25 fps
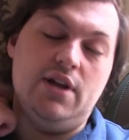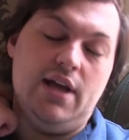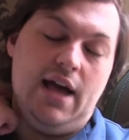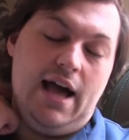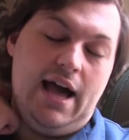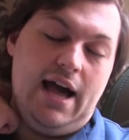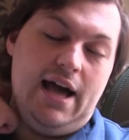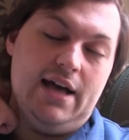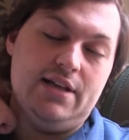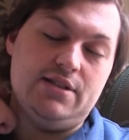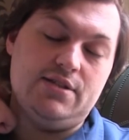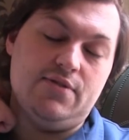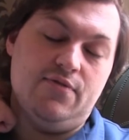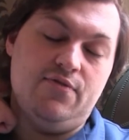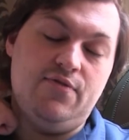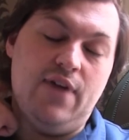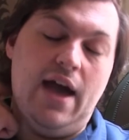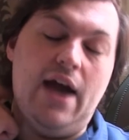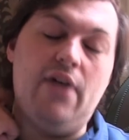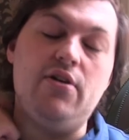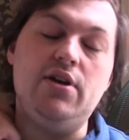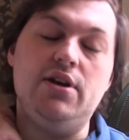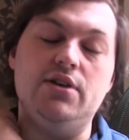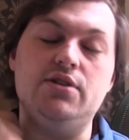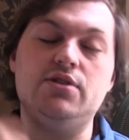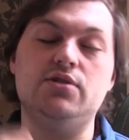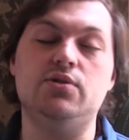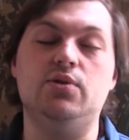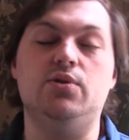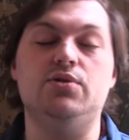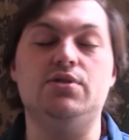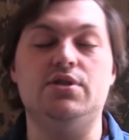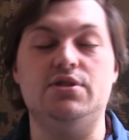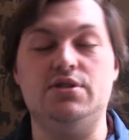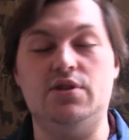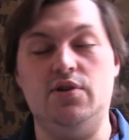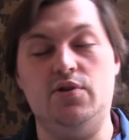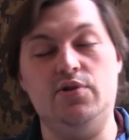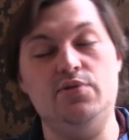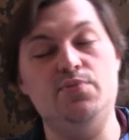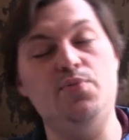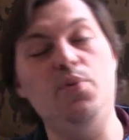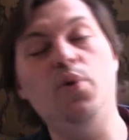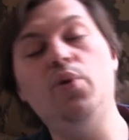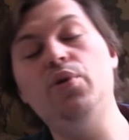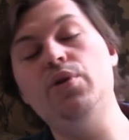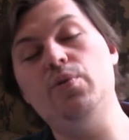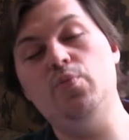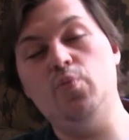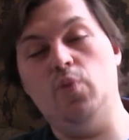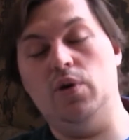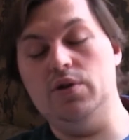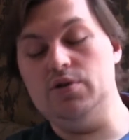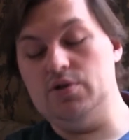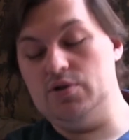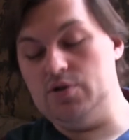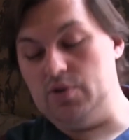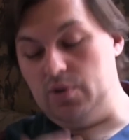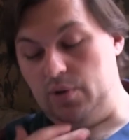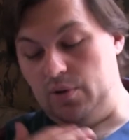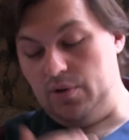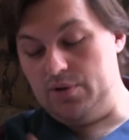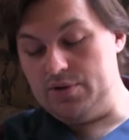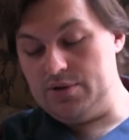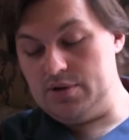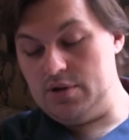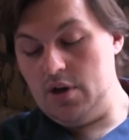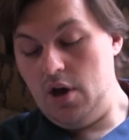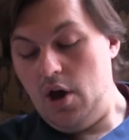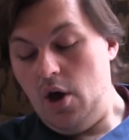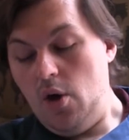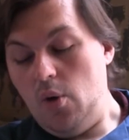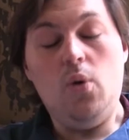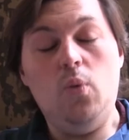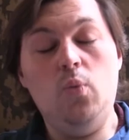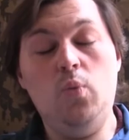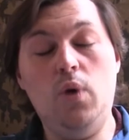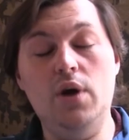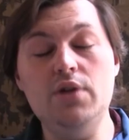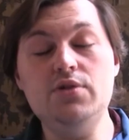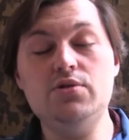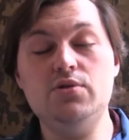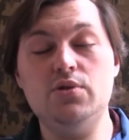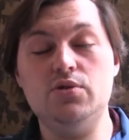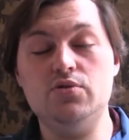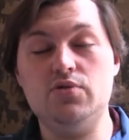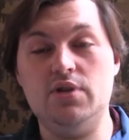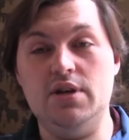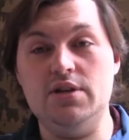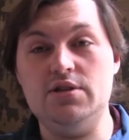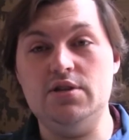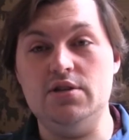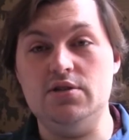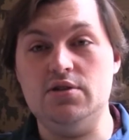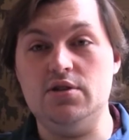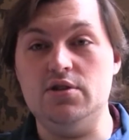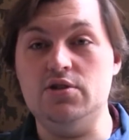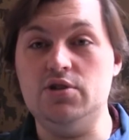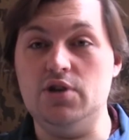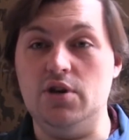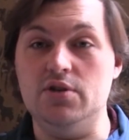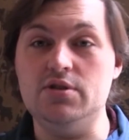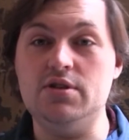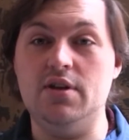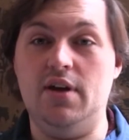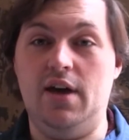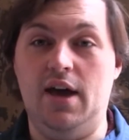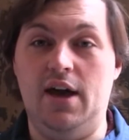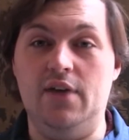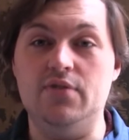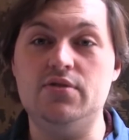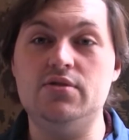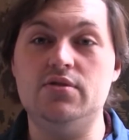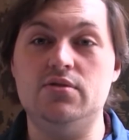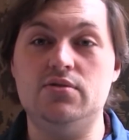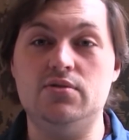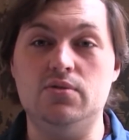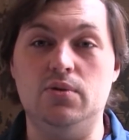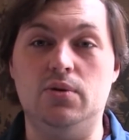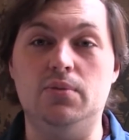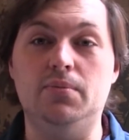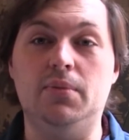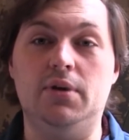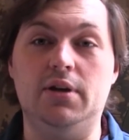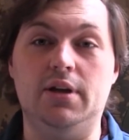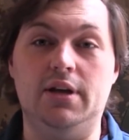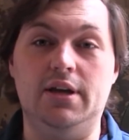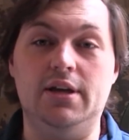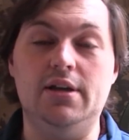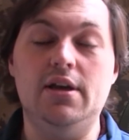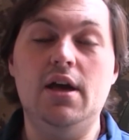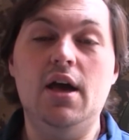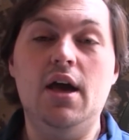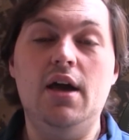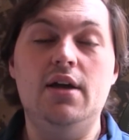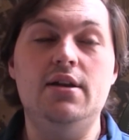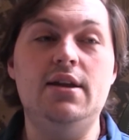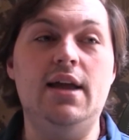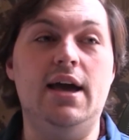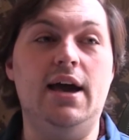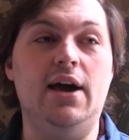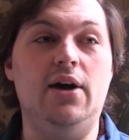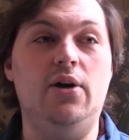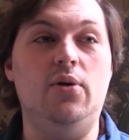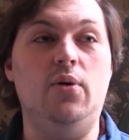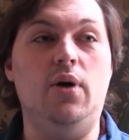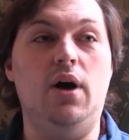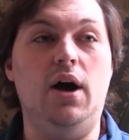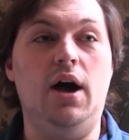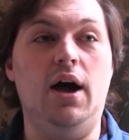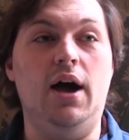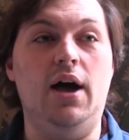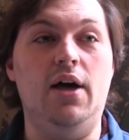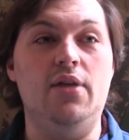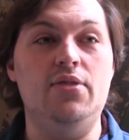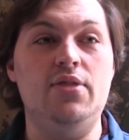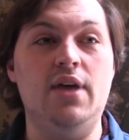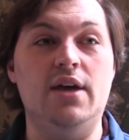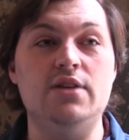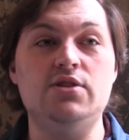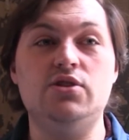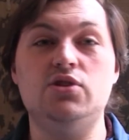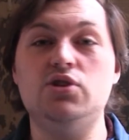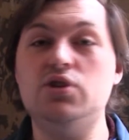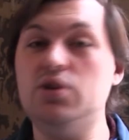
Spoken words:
has various sources. There is more than one source. One source relates it to Joseph F. Sormoney. Now, there's